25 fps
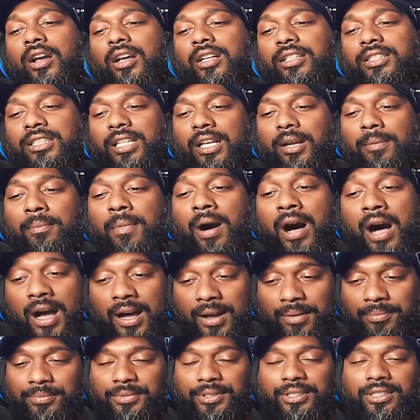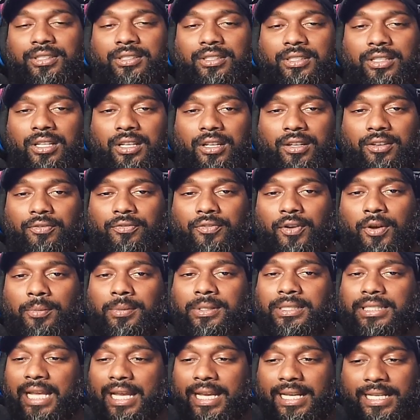to the moms. You feel me?
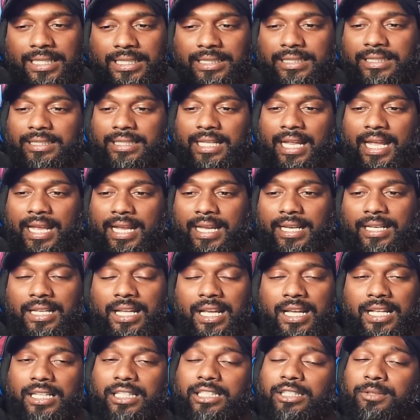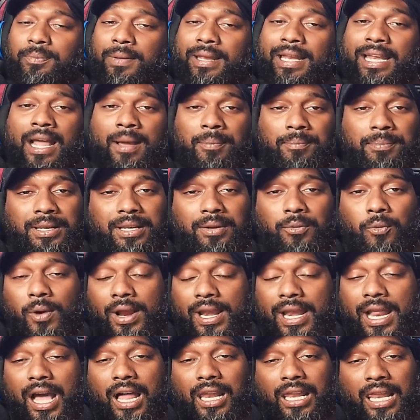Taking a stand. This may not be the way
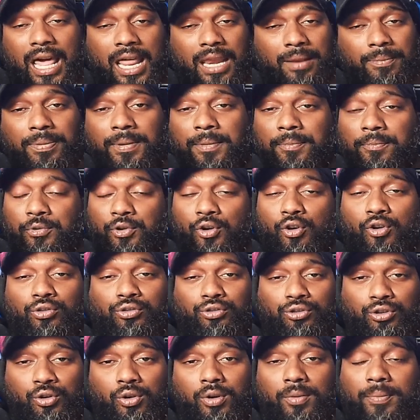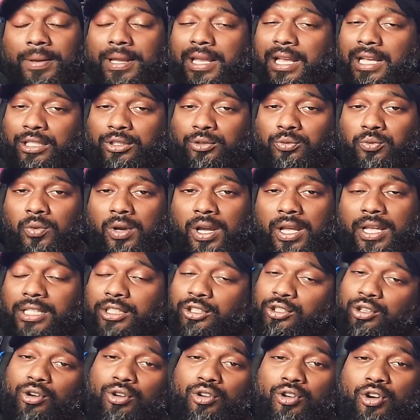that a lot of people gonna do it, but guess what? It's
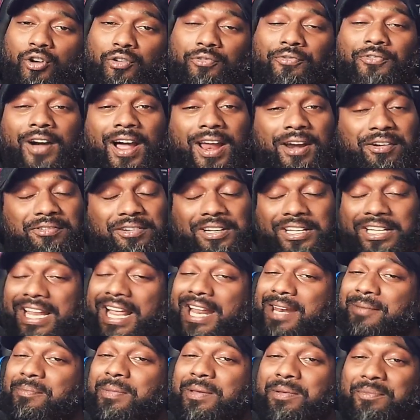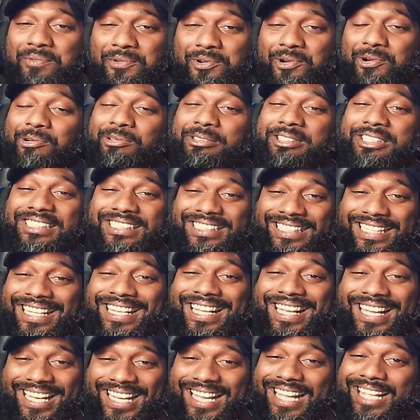gonna go viral. A lot of people gonna see
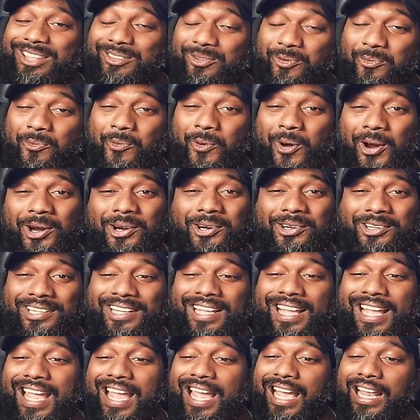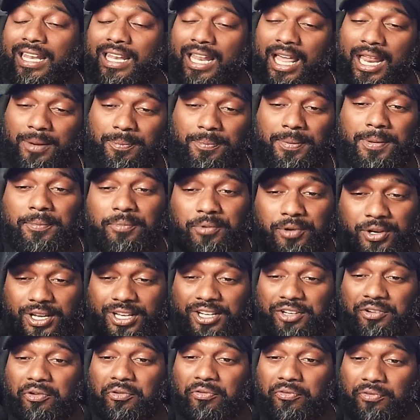it and get the word. And a lot of people
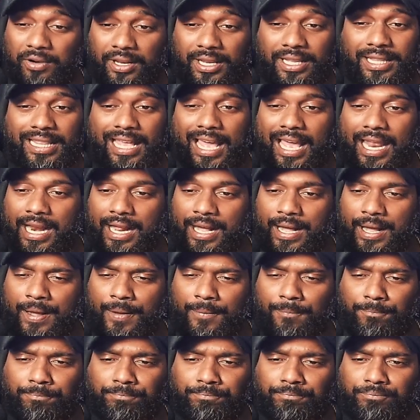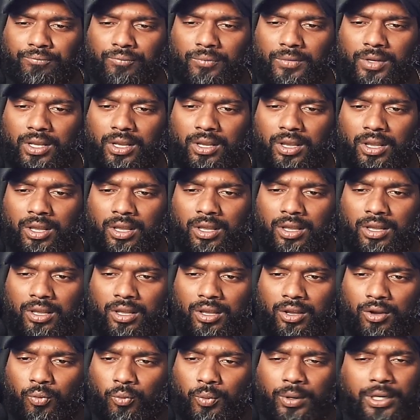could agree that
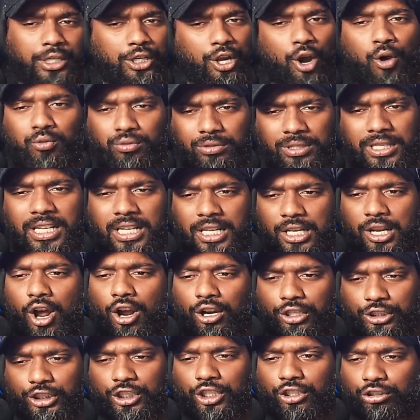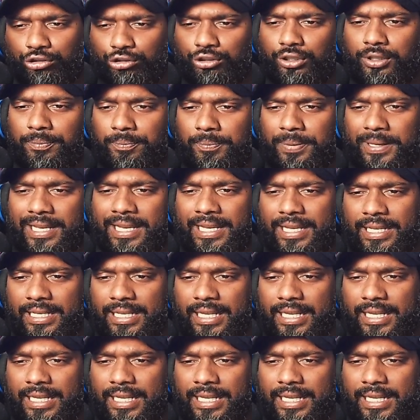we don't need our children being